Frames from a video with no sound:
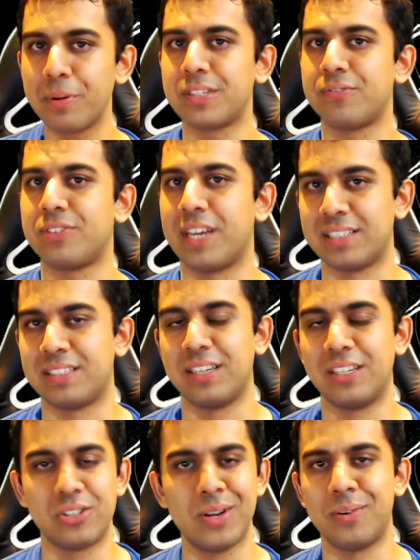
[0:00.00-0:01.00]
of testing.
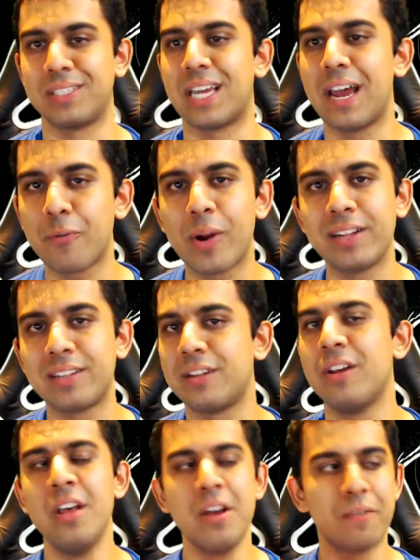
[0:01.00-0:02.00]
So, anyways, I've ranted
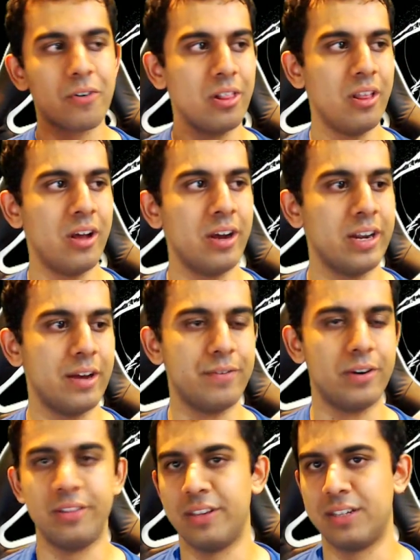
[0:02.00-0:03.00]
for long enough
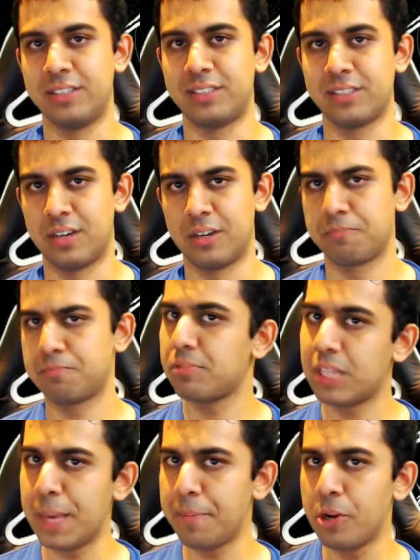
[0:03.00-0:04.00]
on this. Uh,
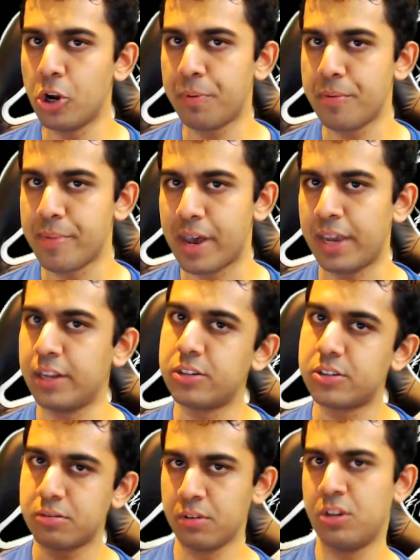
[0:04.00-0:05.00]
Keep an open
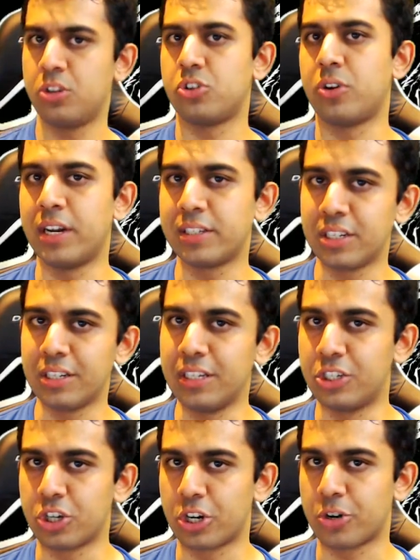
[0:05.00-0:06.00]
mind, try not to
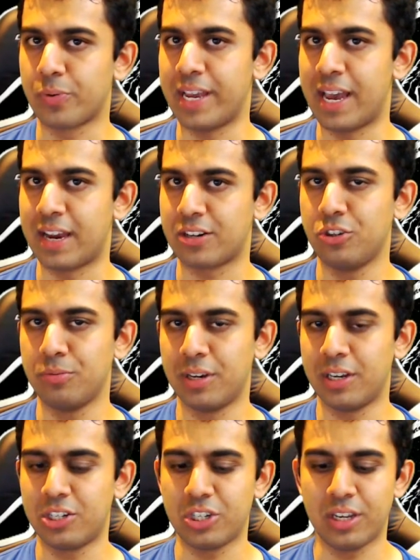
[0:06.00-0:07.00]
knee-jerk react too
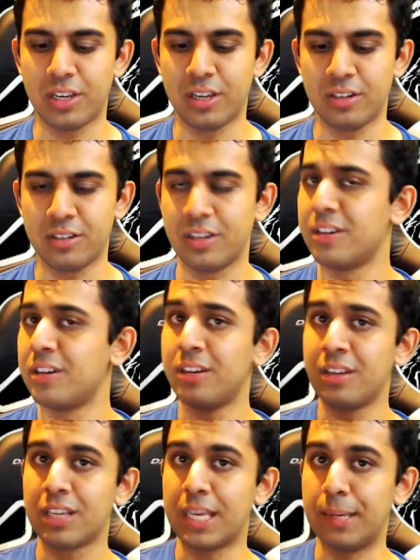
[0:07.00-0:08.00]
much, and uh,
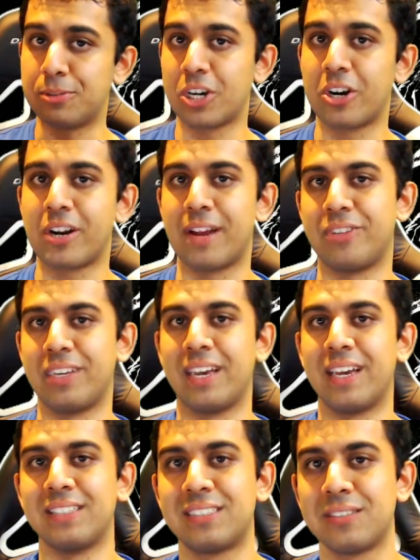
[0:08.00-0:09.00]
keep StarCrafting,
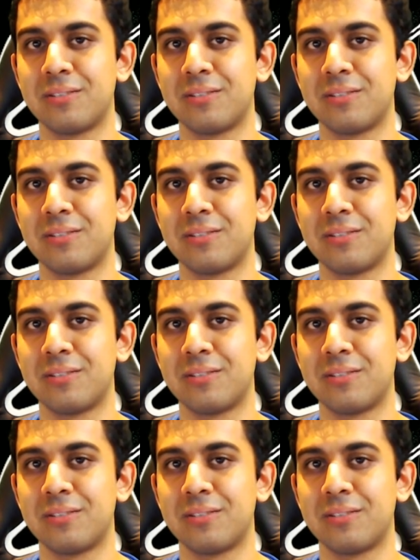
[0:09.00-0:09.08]
guys.